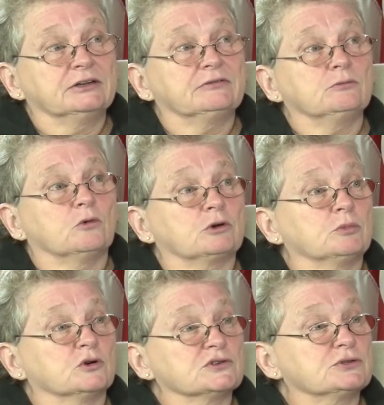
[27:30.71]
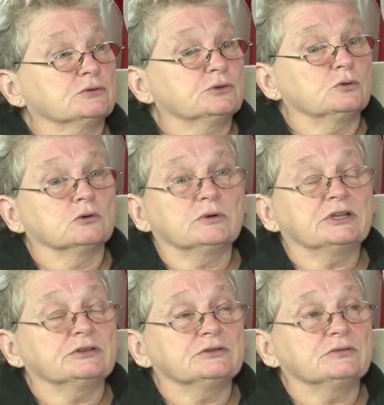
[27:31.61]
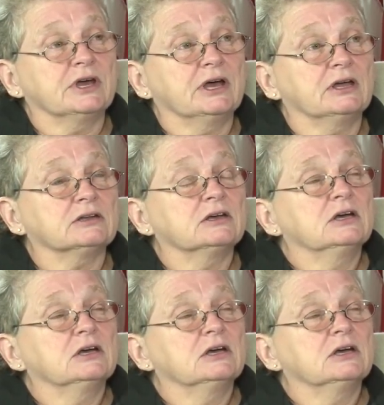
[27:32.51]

If you want a personal mm-hmm. tour, we can do that.